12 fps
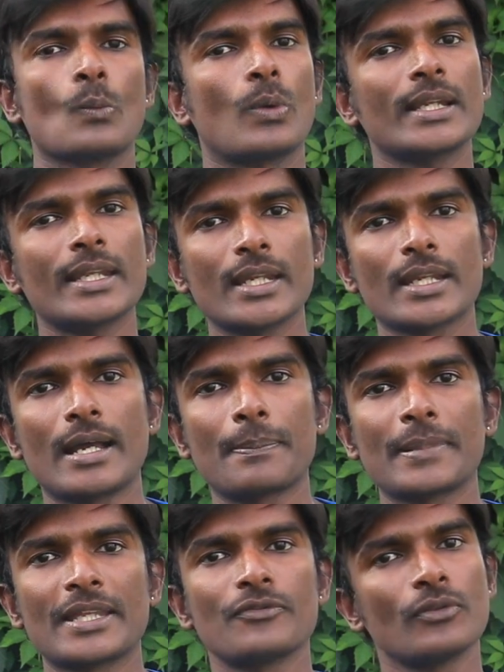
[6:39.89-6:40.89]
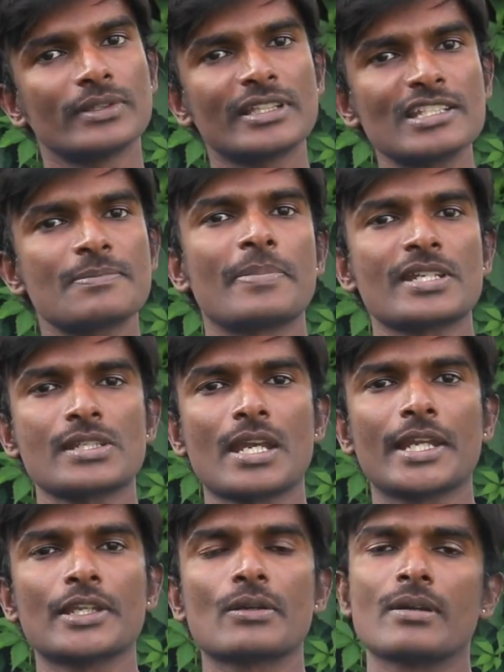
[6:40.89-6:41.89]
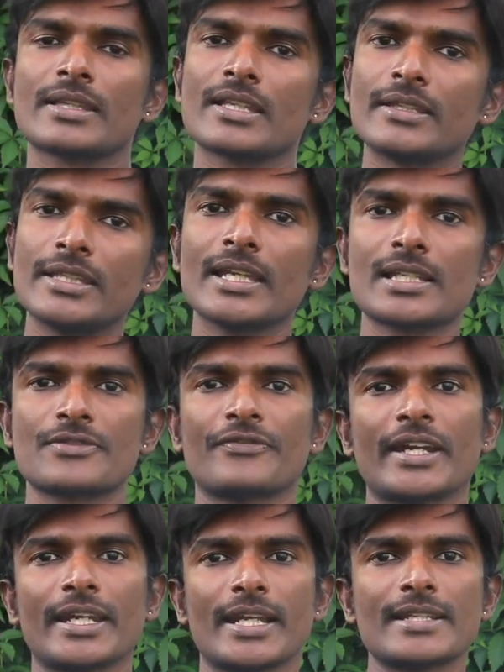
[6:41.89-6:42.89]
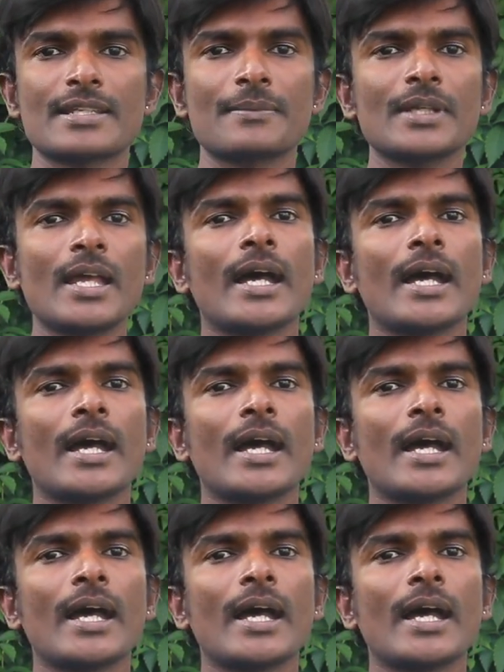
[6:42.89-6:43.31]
One can apply for this Bescheinigung at the nearest Finanzamt